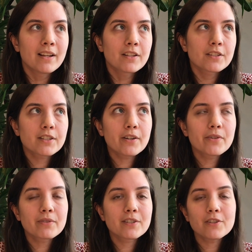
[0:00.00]

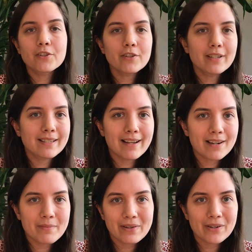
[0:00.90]
So surgery is not
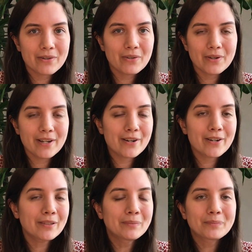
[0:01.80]
a miracle
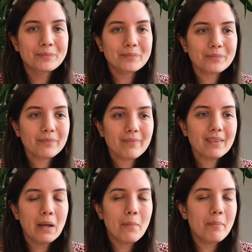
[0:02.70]
cure,
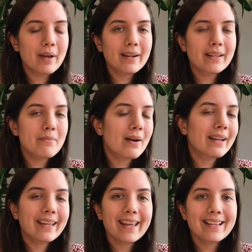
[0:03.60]
but in my
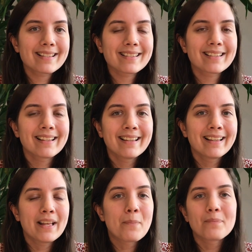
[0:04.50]
case,
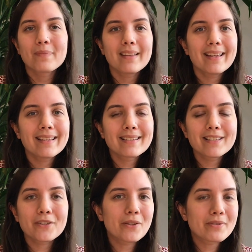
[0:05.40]
it's the
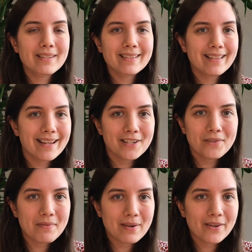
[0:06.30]
closest thing
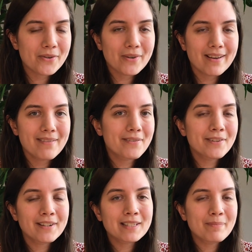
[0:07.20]
to a miracle I've ever
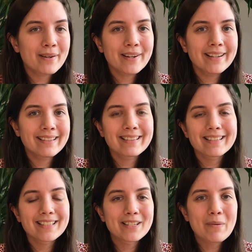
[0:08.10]

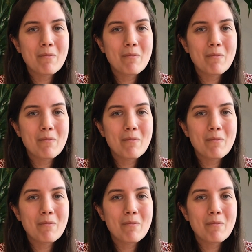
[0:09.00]
experienced.